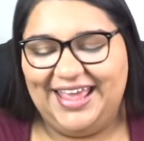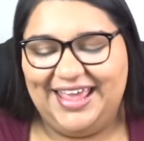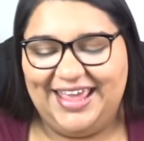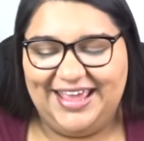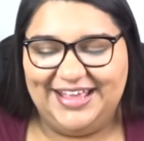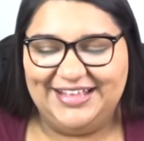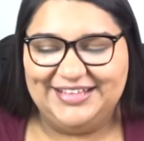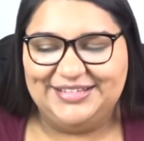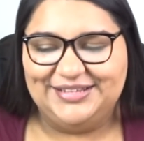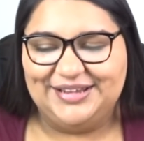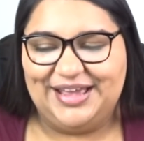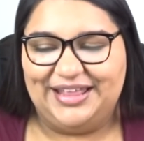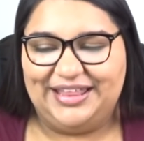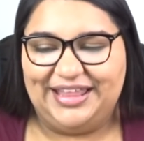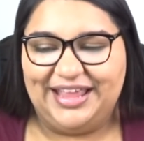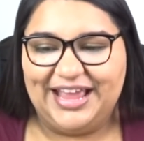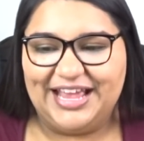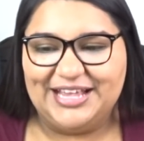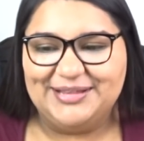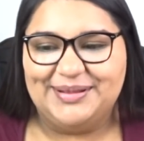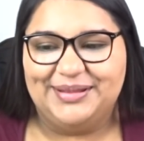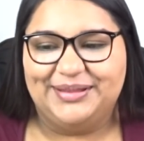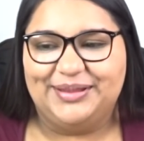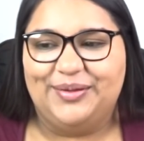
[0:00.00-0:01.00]
And so I think
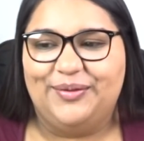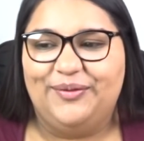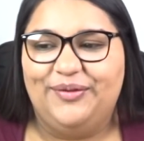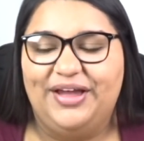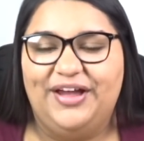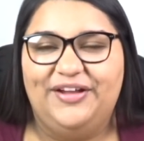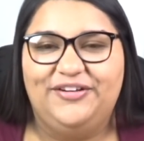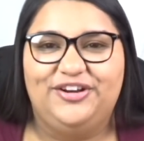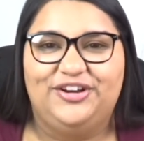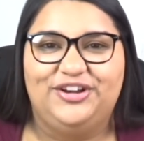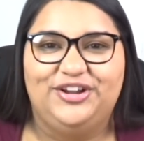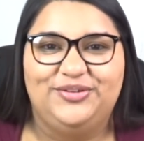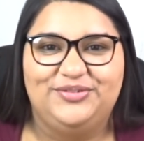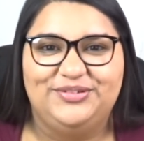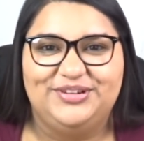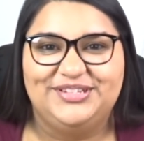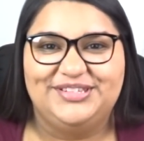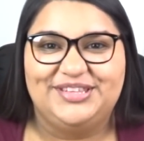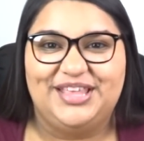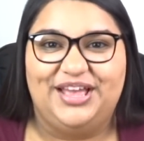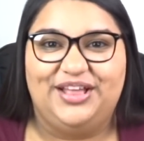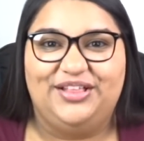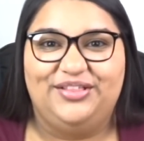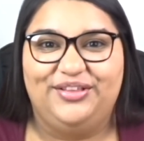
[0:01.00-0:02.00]
I spent the whole afternoon
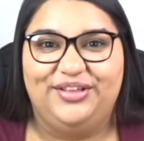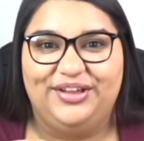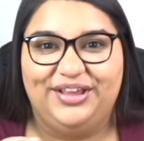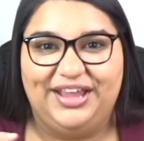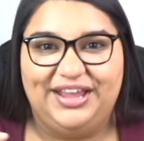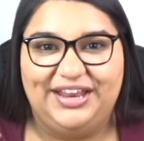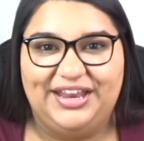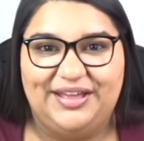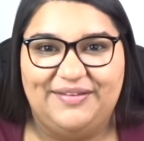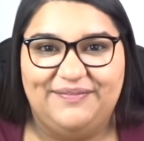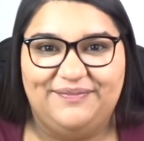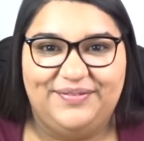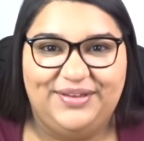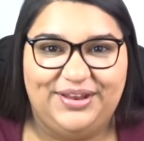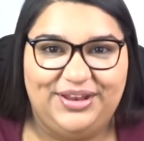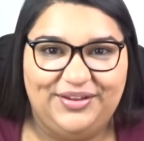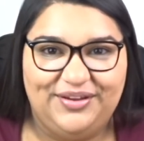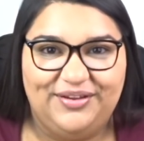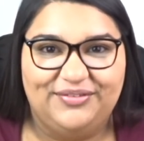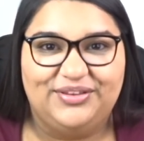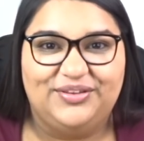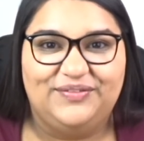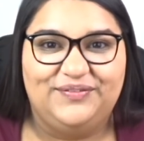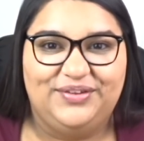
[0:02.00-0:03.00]
just like looking at
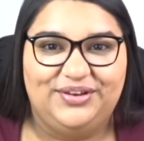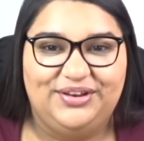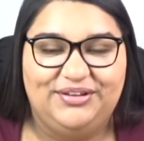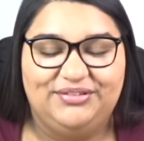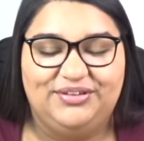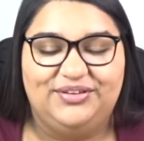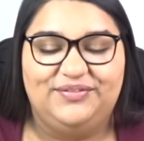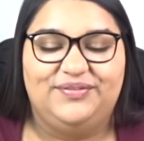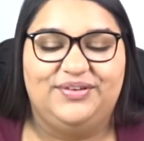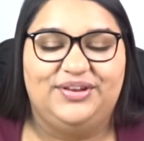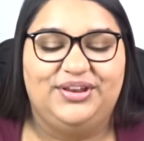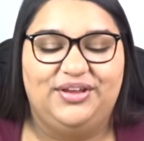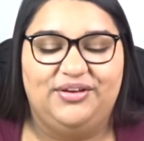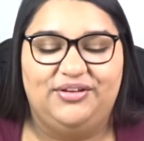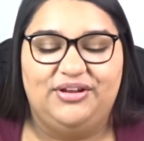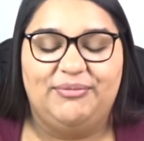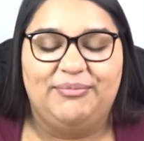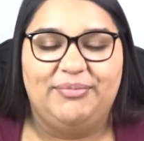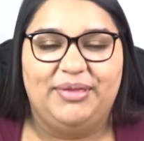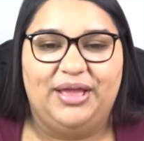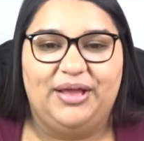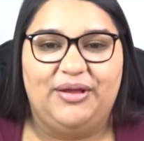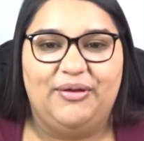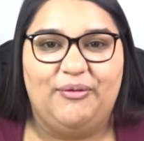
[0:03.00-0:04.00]
video after video after video, and I'm
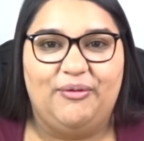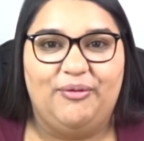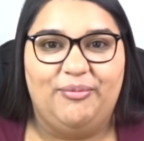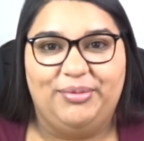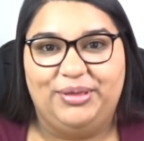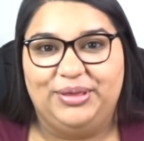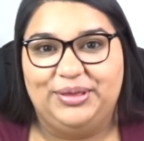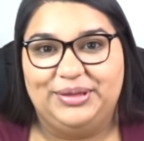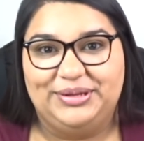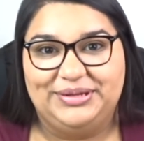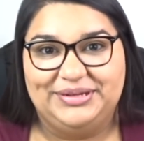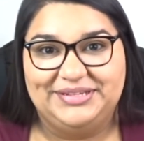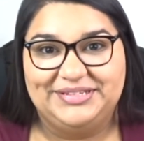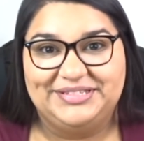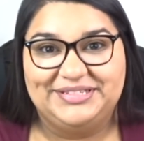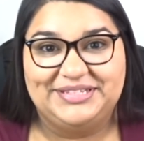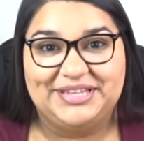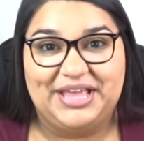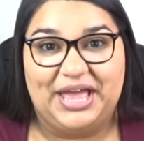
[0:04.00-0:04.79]
like, oh my goodness,